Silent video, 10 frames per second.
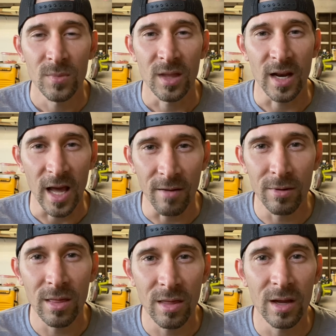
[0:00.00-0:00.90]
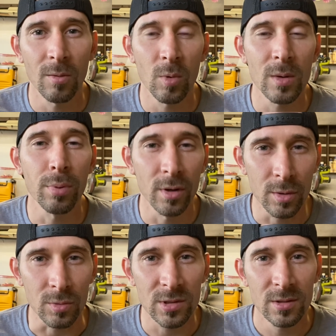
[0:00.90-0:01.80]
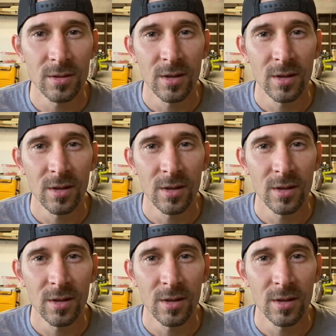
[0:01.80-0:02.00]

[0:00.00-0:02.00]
that everything we produce